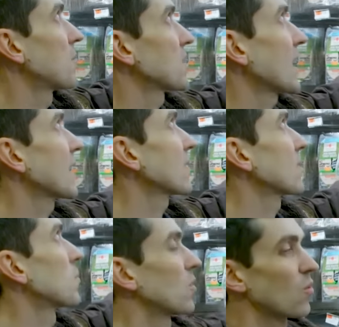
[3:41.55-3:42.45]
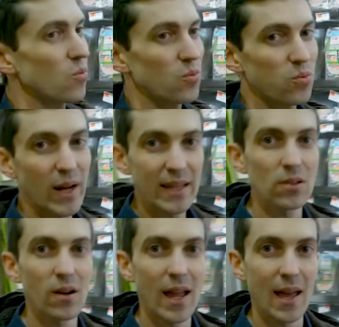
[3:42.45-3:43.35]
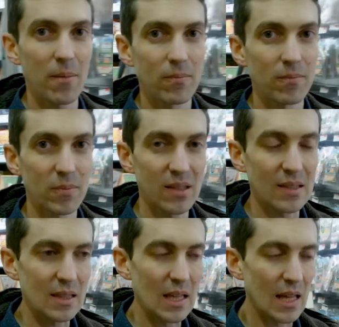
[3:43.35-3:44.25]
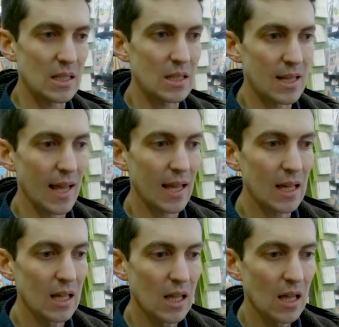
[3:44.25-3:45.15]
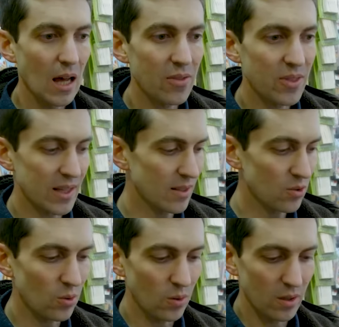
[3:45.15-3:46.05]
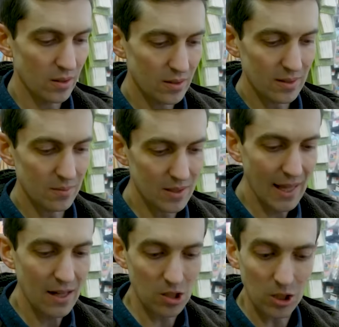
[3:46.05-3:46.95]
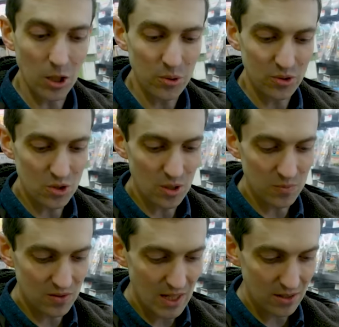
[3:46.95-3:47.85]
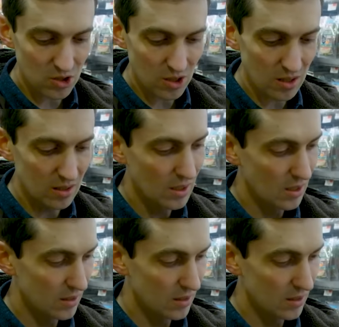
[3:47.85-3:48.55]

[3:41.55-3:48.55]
I'm just getting some regular ham because at the end of the day, I think this will get close in terms of texture.